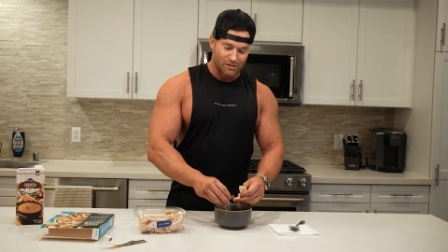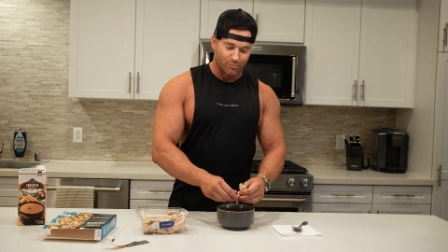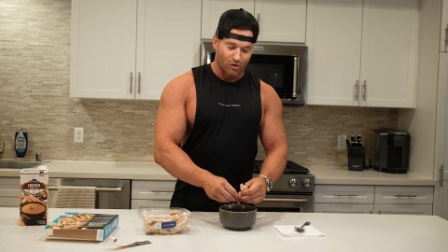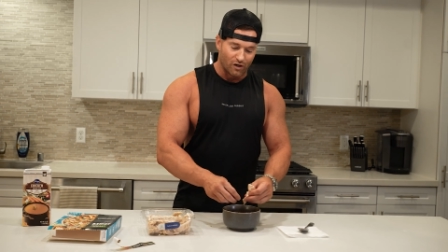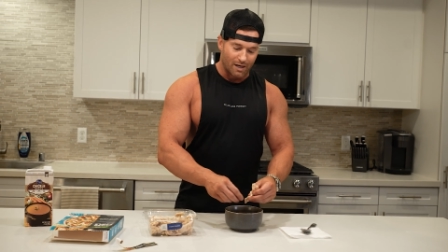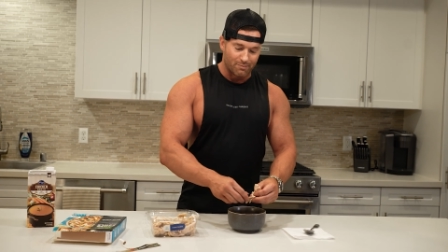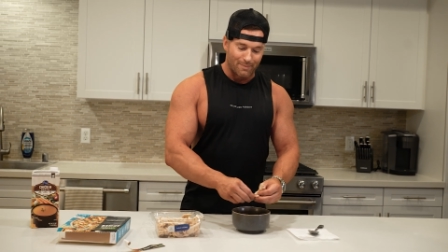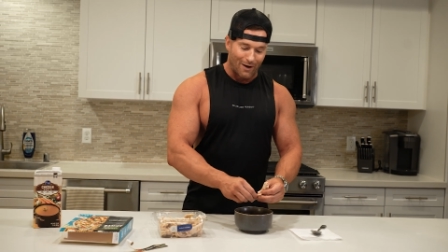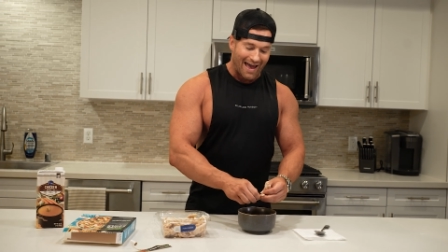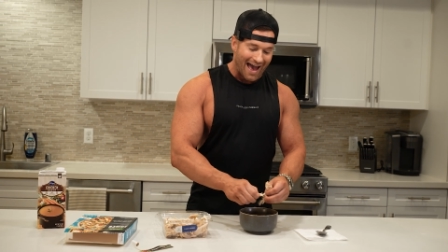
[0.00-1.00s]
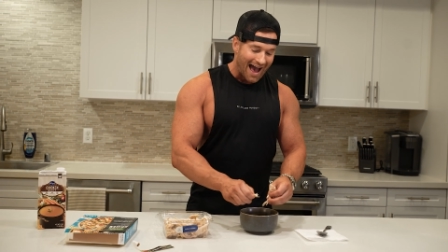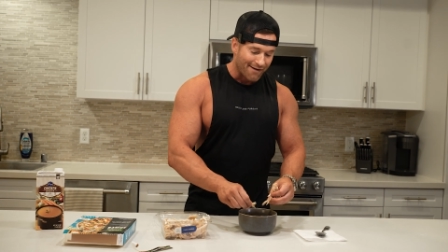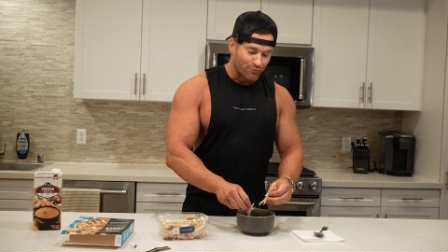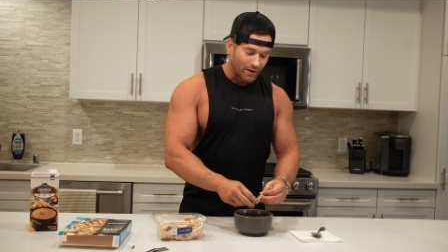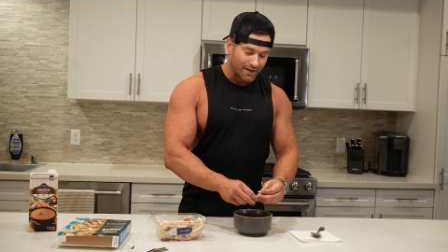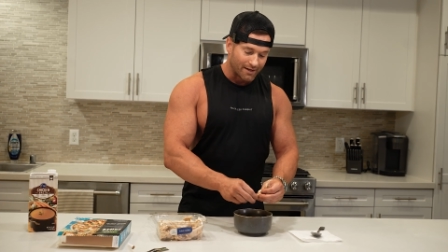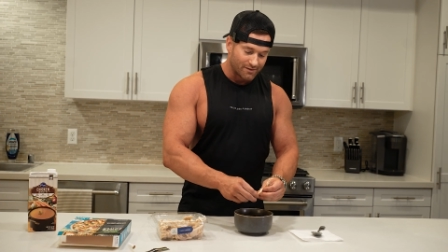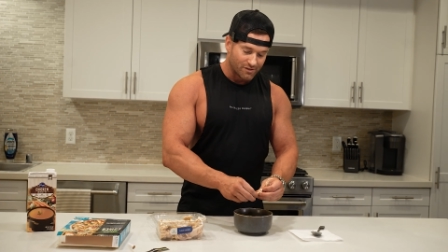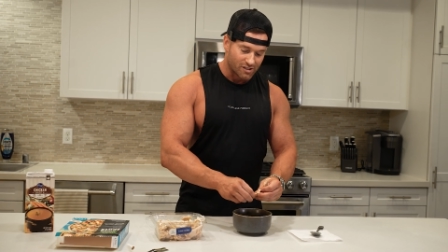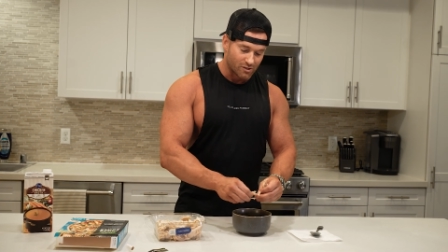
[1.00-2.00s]
bowl up about halfway
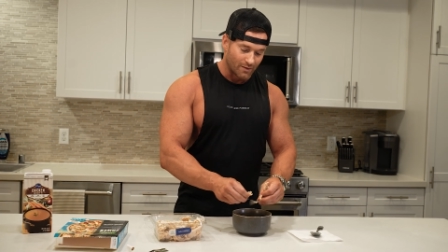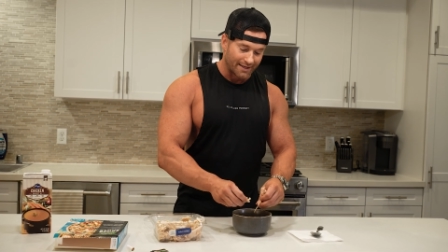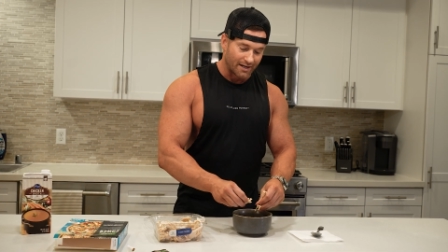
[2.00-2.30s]
just so I